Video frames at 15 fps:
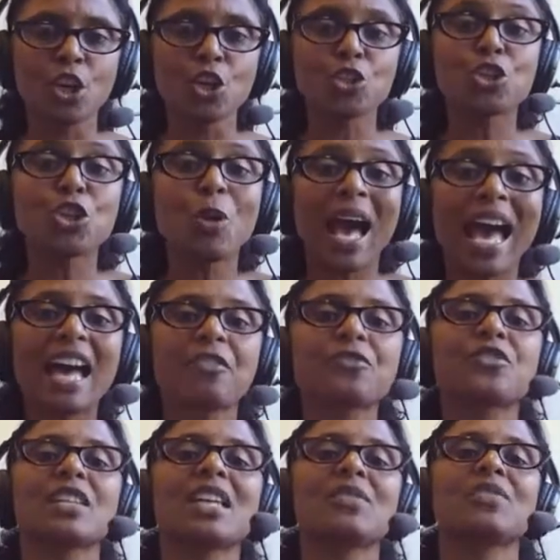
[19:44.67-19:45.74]
So you
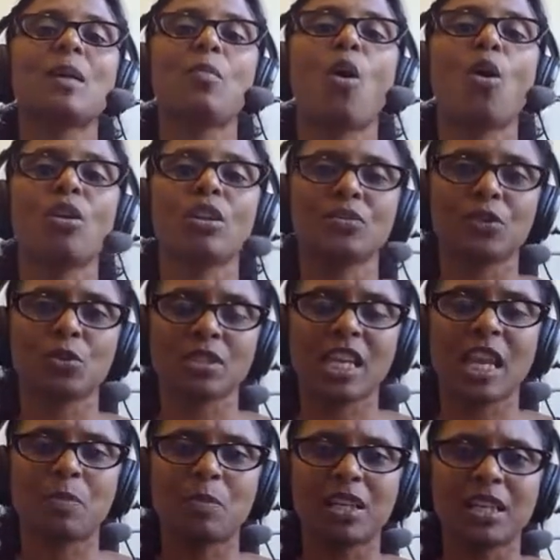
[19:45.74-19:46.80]
have to give them all of those
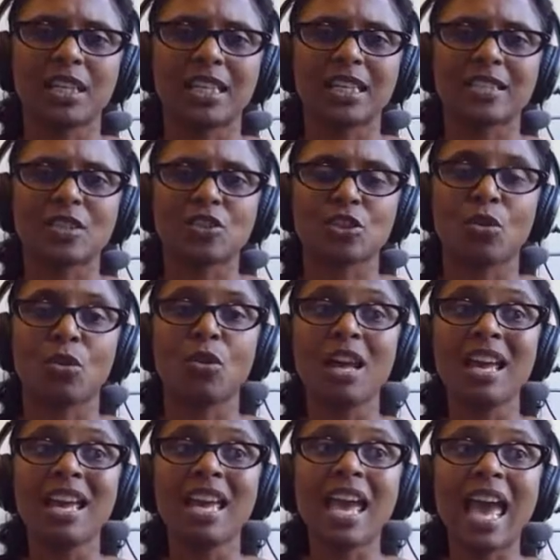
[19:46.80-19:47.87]
capabilities. And so
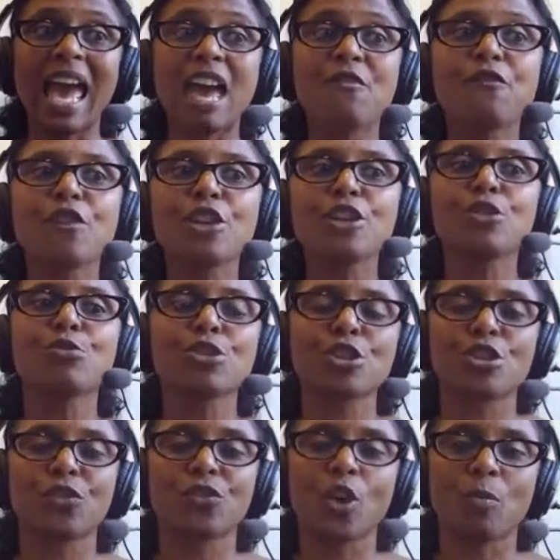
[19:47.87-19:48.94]

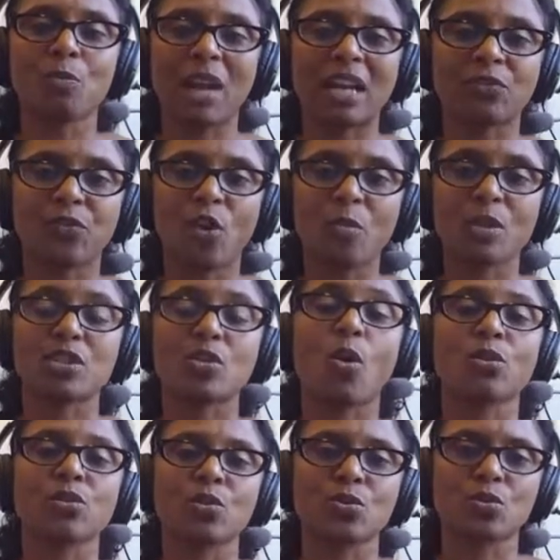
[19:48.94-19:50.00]
evolution of your platform is
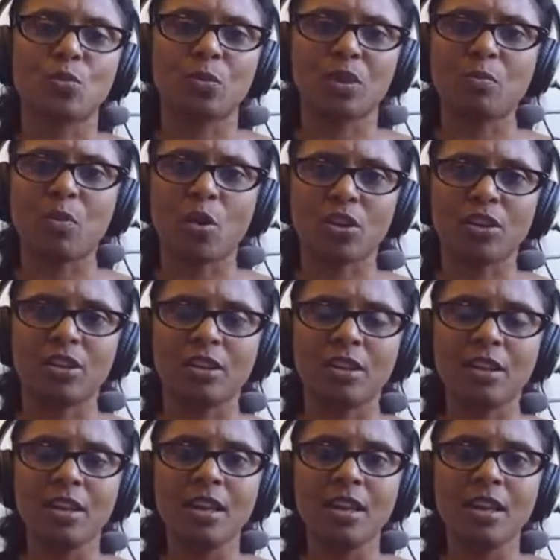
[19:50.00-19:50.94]
also super important.